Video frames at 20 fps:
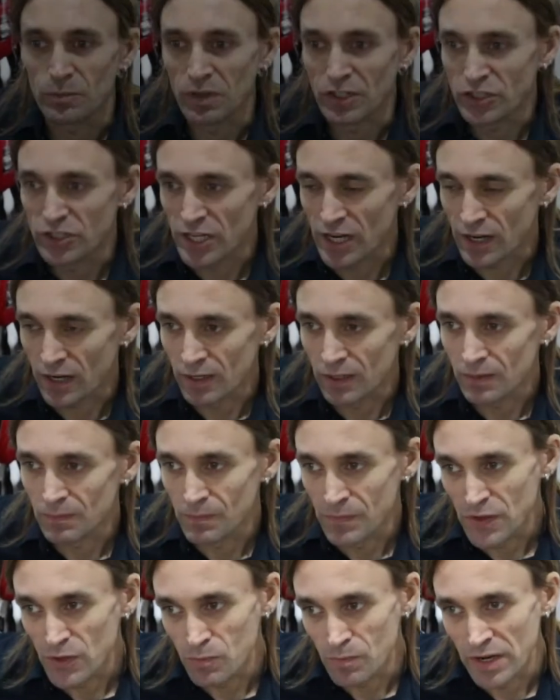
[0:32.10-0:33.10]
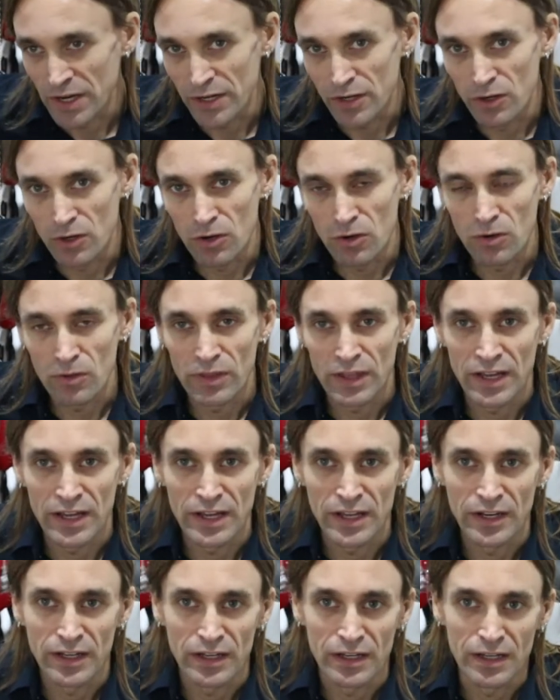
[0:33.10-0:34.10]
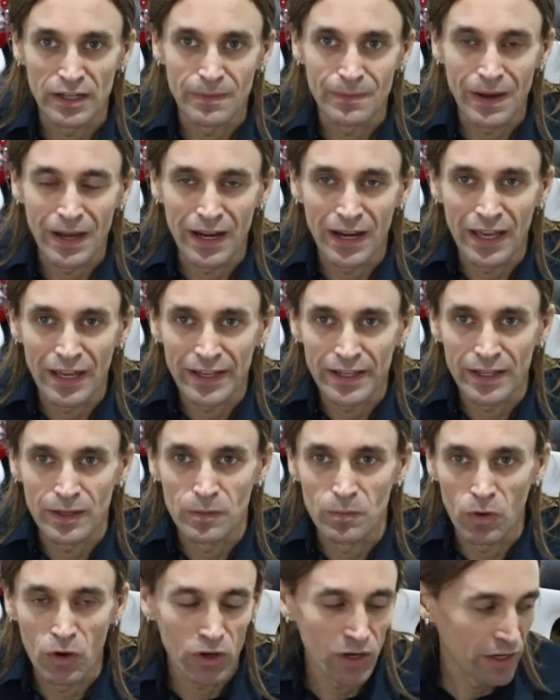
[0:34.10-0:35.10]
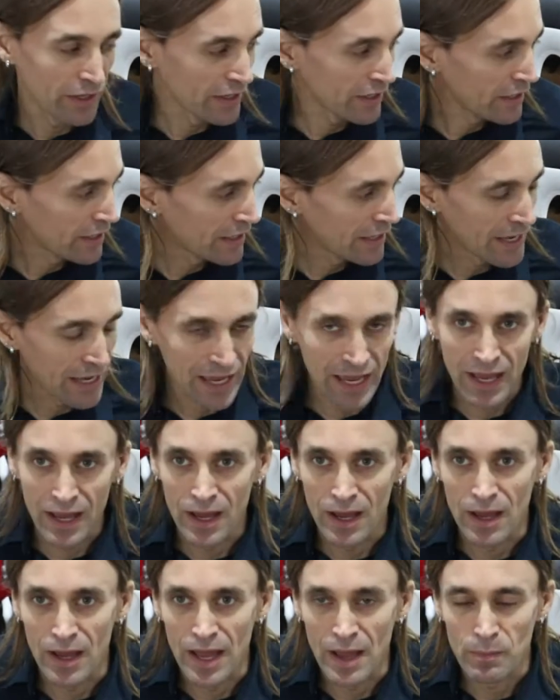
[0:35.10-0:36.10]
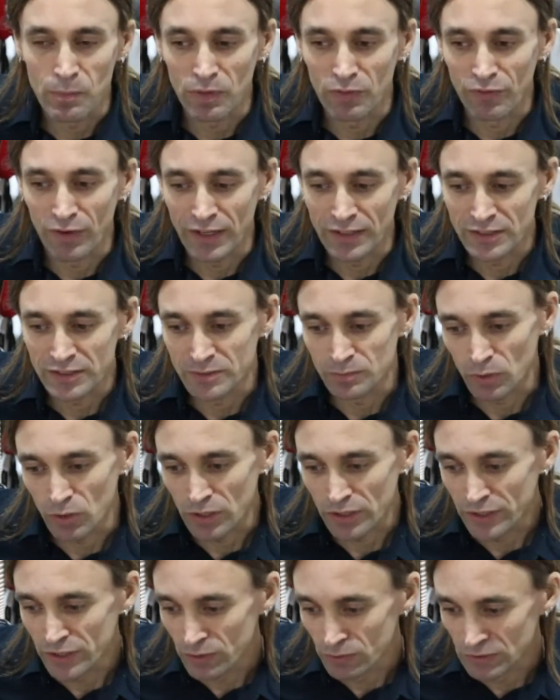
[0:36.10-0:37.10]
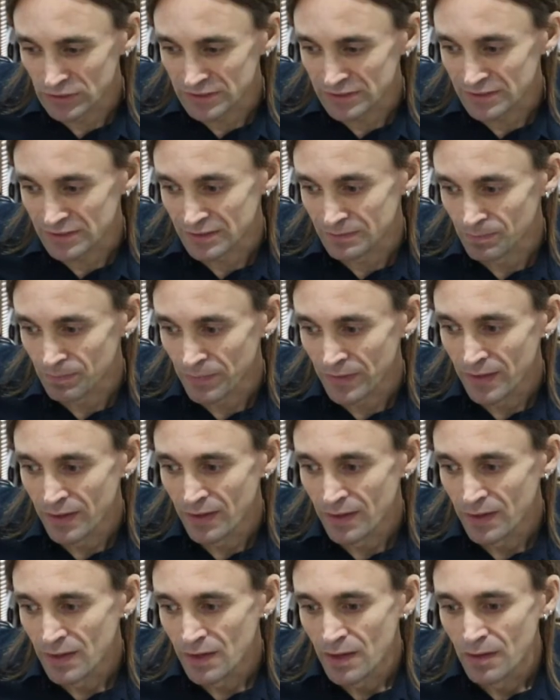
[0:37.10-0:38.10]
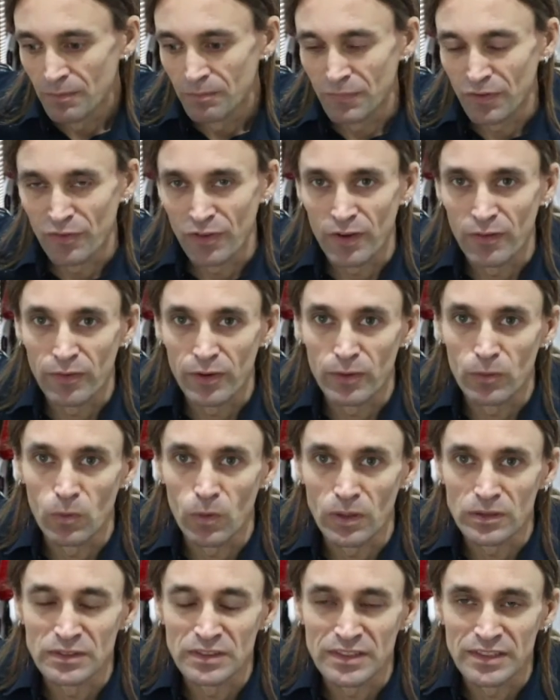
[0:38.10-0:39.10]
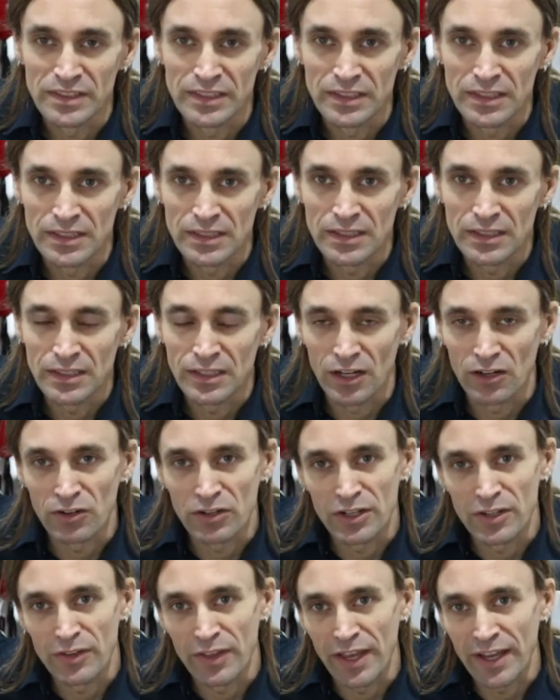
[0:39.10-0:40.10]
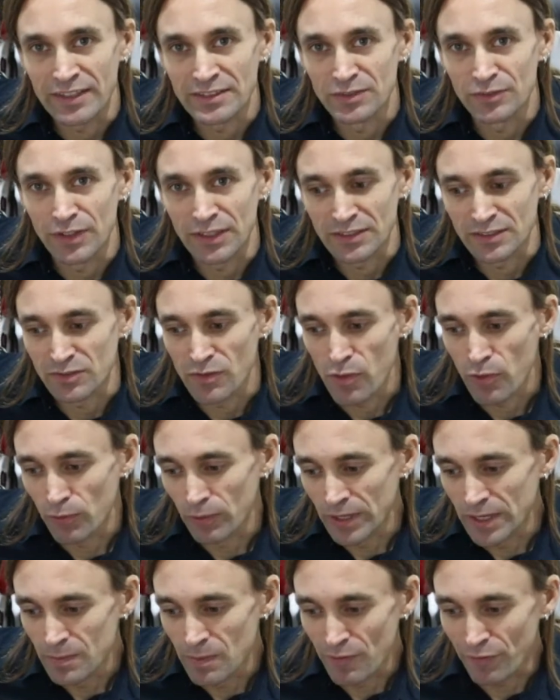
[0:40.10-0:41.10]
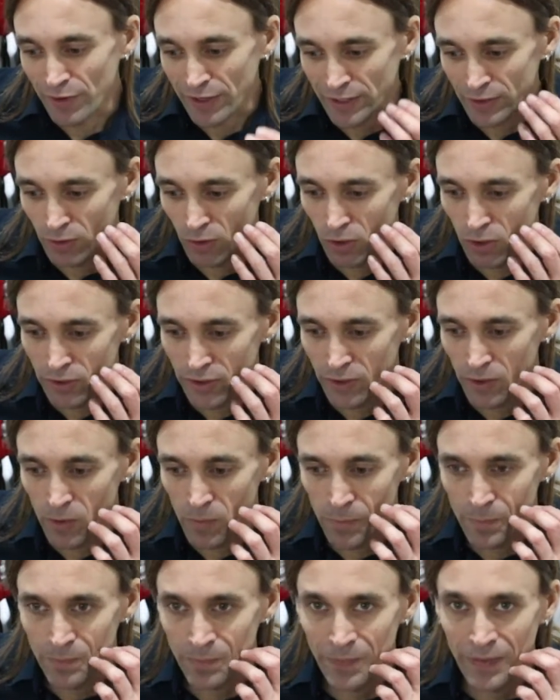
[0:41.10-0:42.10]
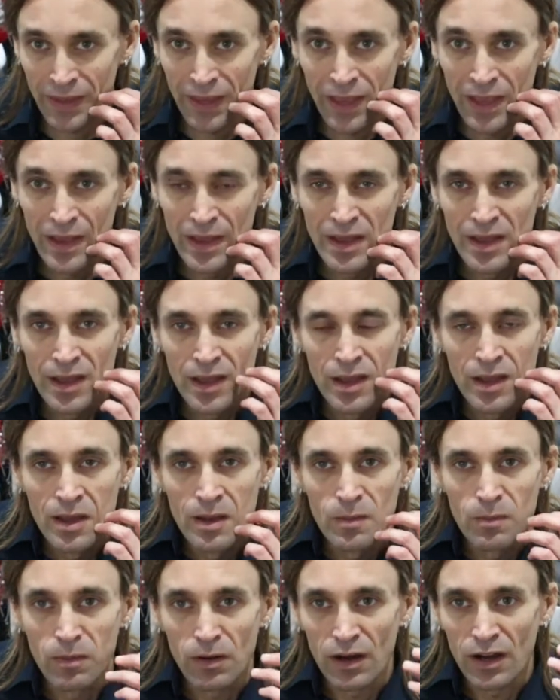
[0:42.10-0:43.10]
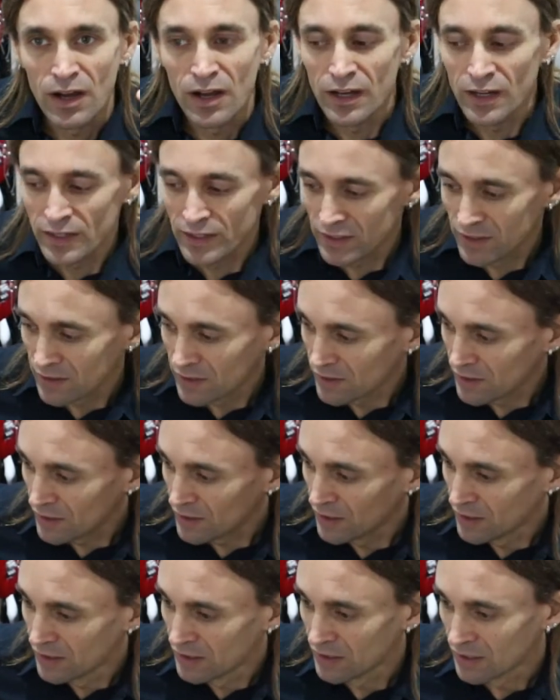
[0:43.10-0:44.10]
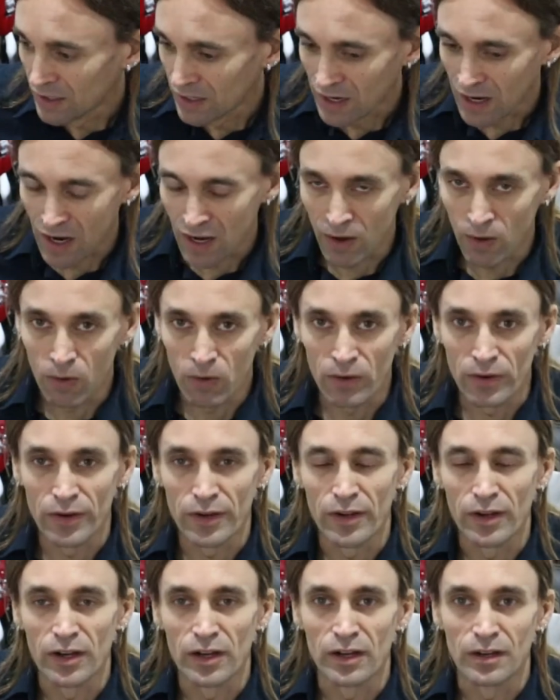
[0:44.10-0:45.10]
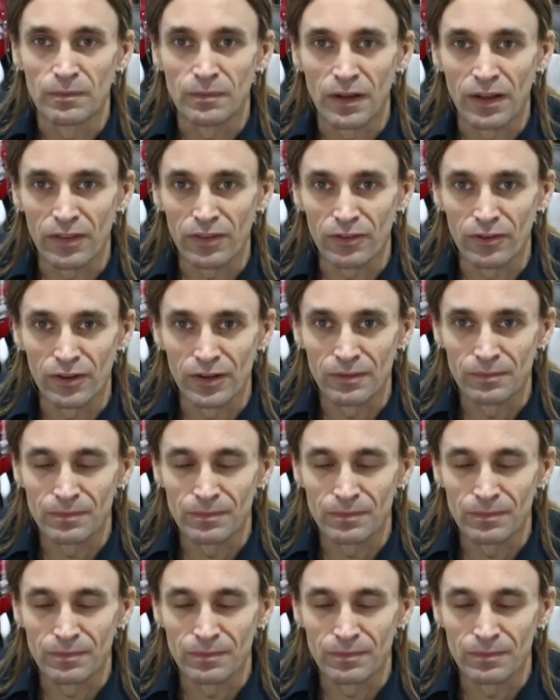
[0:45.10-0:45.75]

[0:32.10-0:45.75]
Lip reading: my channel, you may know that I like modeling amplifiers, modeling units. Favorite one is currently the AxeFx 3 by Fractal Audio, but I own other